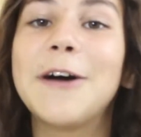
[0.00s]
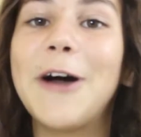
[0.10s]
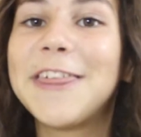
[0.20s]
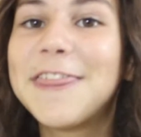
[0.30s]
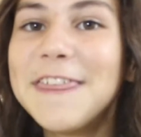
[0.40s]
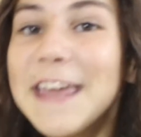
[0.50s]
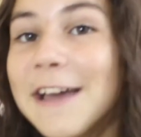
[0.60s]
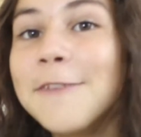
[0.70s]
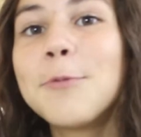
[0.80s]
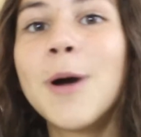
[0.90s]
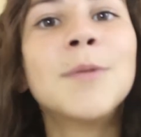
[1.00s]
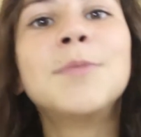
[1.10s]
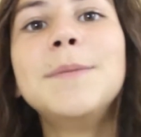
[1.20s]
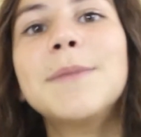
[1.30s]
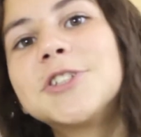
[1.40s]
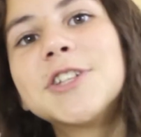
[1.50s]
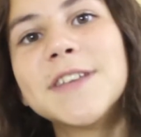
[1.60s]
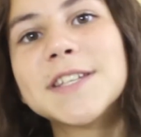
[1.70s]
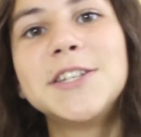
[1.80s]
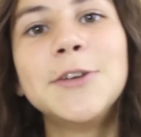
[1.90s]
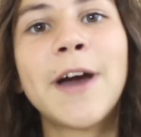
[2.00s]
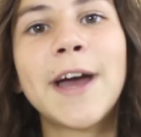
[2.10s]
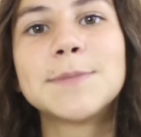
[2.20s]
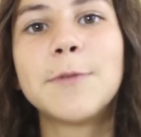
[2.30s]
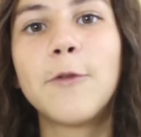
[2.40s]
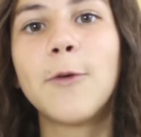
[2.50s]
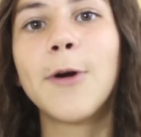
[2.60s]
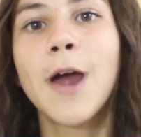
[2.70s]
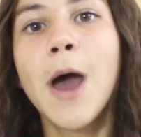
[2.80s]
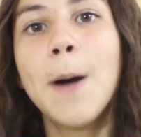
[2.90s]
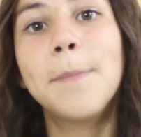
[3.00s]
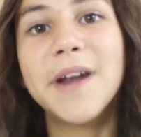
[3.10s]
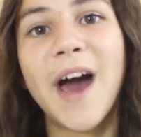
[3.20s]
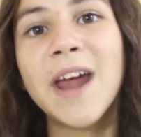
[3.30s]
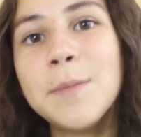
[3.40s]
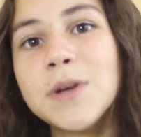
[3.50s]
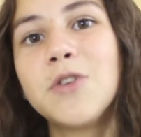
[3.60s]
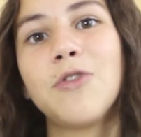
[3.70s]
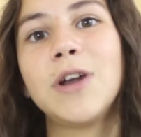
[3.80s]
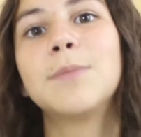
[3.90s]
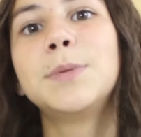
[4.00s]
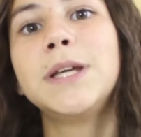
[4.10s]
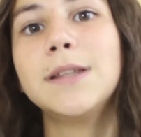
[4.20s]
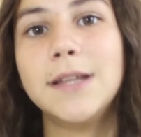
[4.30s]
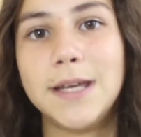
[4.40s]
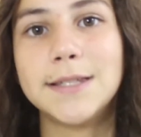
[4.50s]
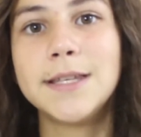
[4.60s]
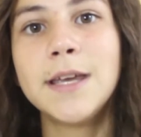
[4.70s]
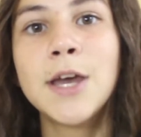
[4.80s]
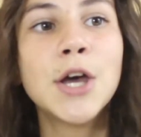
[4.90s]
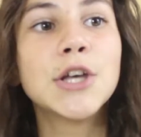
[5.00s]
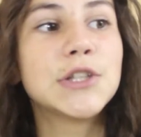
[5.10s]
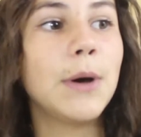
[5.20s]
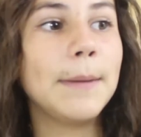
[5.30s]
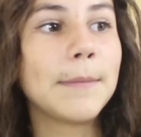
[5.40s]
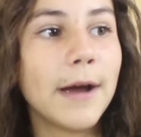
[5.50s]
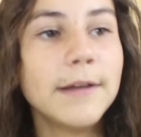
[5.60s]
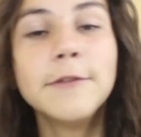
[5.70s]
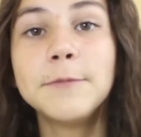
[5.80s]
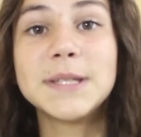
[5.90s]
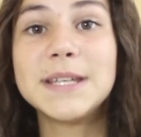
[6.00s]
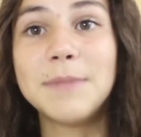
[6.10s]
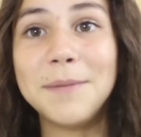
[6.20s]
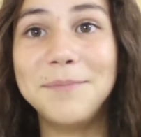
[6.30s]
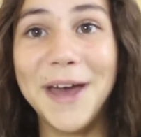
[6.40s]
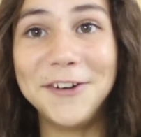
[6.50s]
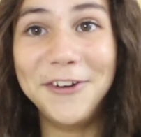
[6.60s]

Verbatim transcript: Now, I think I've probably mentioned this to you guys before, but I am incredibly lazy, so I'm kind of missing my bed